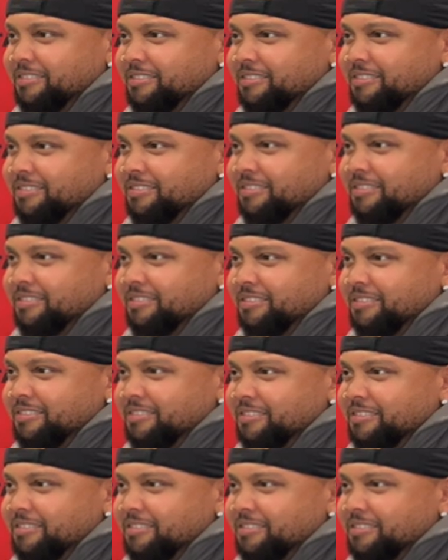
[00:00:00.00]

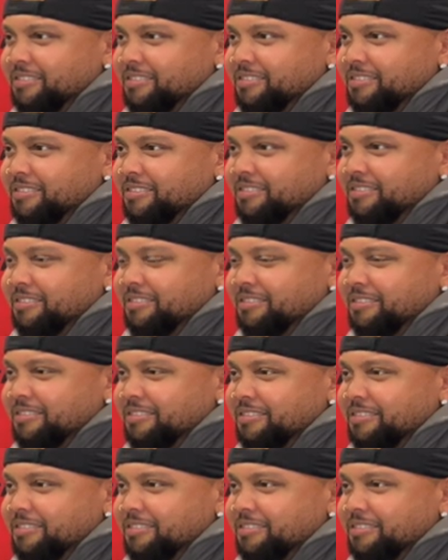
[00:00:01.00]

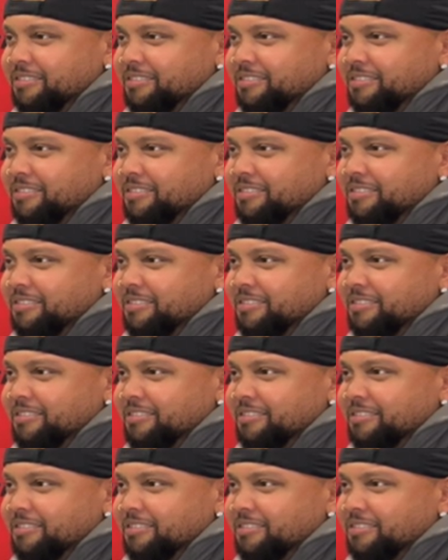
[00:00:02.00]

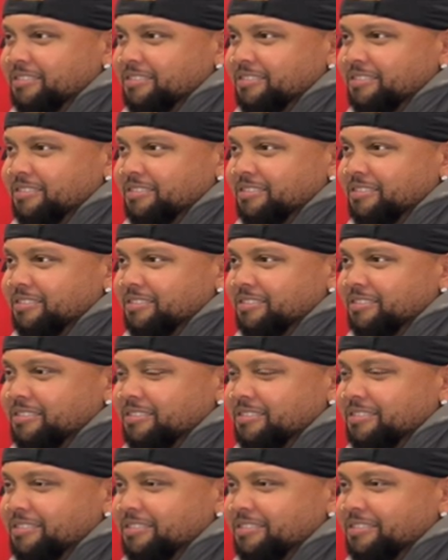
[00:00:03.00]

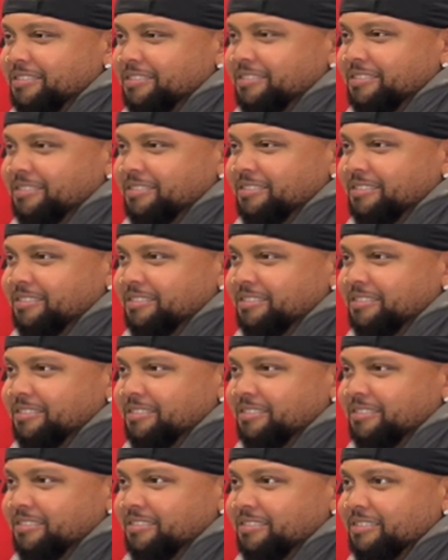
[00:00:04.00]

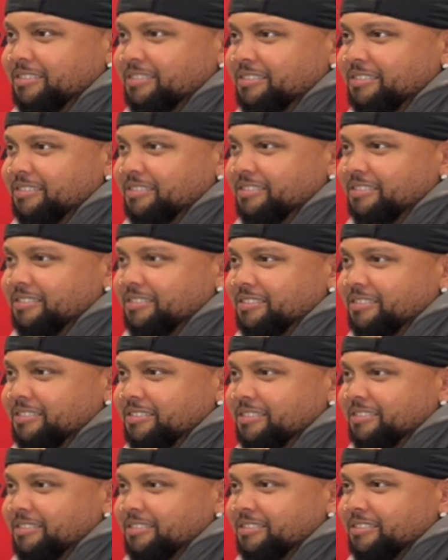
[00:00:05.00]

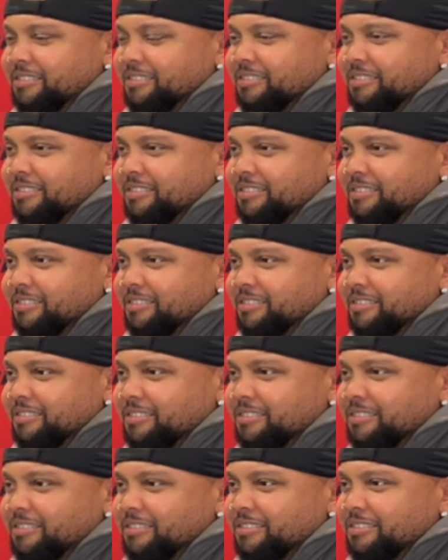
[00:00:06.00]

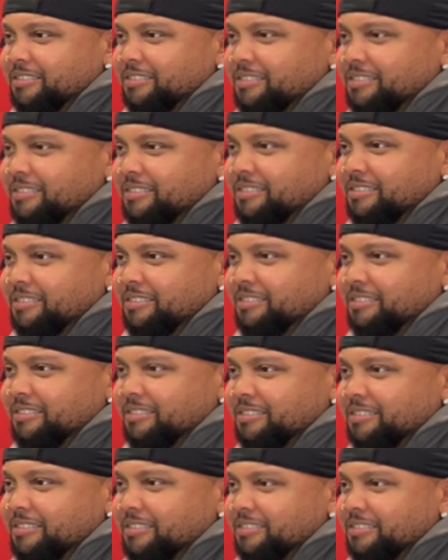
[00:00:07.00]
This person isn't speaking.